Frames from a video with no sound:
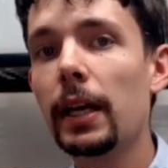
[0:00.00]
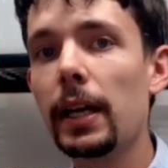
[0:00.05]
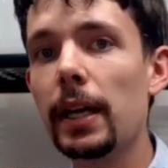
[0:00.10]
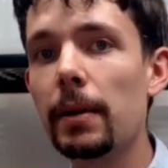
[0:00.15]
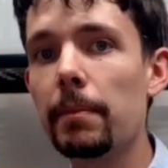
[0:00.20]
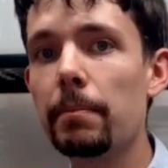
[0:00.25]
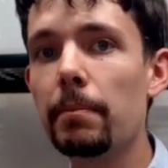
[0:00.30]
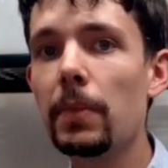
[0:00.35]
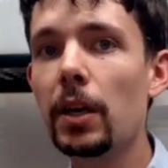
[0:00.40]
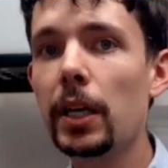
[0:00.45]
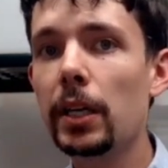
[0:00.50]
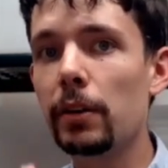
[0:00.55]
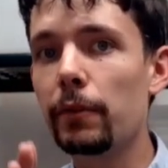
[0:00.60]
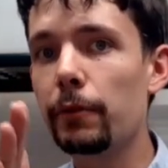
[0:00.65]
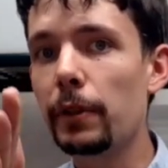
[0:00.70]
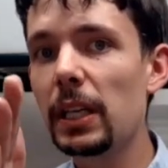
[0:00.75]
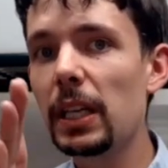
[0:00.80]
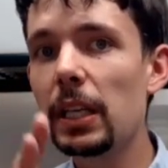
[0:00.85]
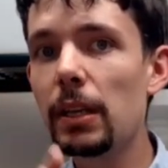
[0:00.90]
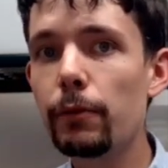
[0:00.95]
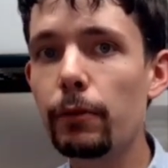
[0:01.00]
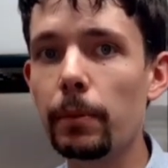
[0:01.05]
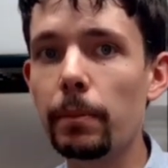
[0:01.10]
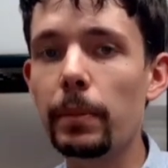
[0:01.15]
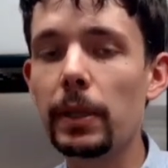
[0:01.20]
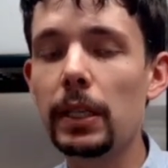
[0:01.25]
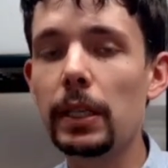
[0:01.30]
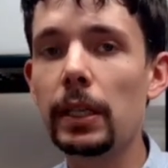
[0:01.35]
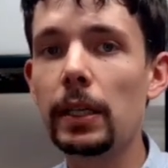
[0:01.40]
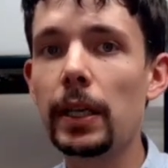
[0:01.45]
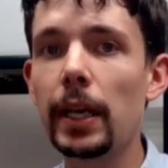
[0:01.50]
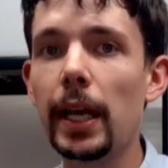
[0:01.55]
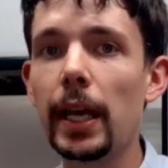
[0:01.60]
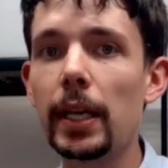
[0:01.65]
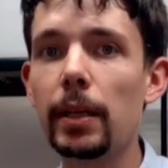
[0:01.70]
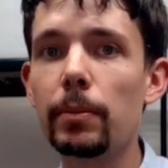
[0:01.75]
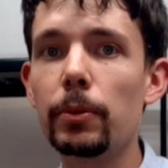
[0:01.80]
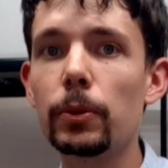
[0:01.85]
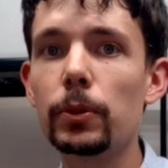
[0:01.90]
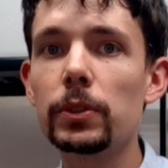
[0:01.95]
it might have even been
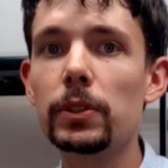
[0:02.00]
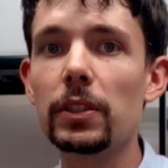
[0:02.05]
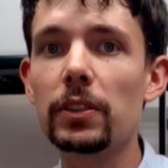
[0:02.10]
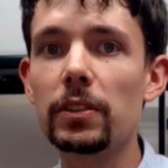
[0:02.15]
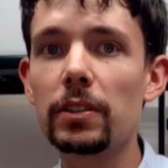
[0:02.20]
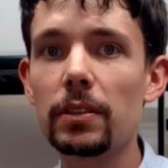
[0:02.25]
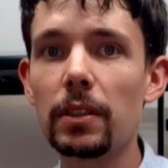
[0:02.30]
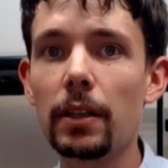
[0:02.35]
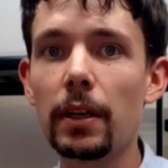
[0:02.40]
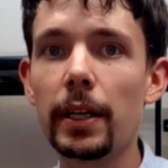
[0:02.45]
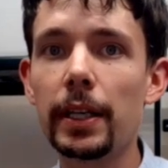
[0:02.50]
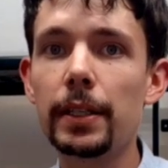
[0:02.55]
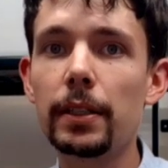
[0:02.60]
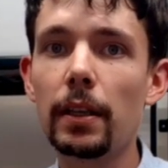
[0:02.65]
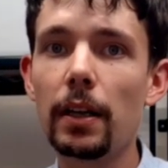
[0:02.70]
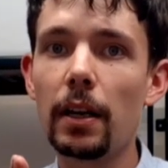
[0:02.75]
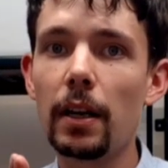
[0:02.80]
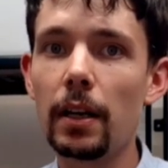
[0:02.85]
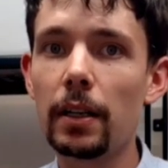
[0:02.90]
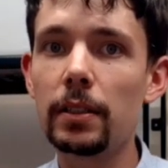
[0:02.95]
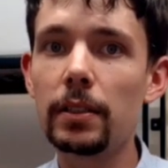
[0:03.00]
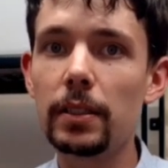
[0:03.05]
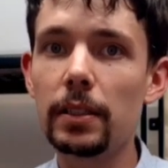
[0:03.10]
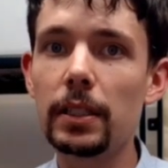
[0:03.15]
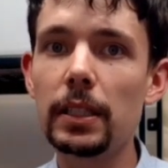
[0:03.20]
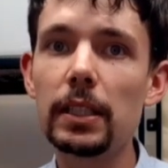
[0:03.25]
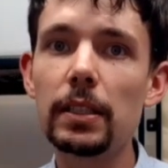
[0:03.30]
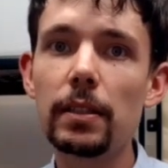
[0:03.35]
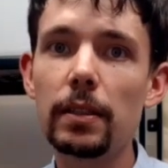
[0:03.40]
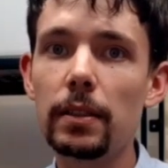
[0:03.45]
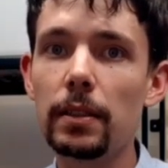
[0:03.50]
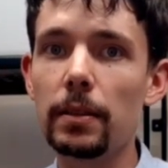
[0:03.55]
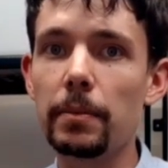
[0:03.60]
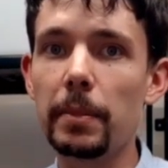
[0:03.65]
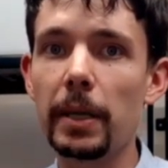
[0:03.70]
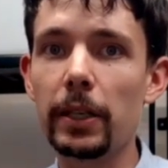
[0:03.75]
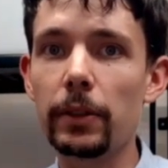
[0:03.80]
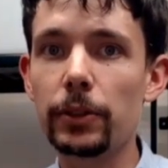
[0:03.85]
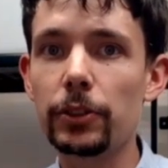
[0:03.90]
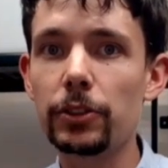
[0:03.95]
able to slide underneath the
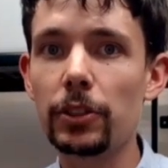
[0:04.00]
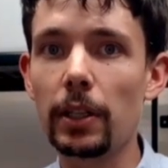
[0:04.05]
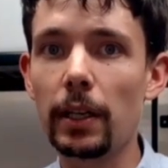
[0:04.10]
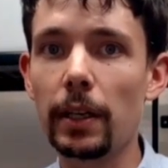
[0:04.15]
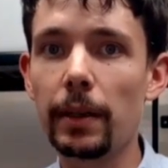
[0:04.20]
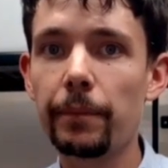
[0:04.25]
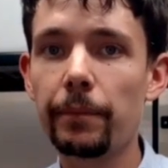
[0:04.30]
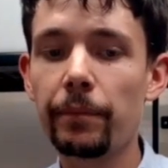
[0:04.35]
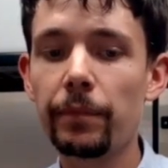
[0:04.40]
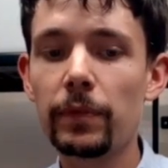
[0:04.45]
mail skirt.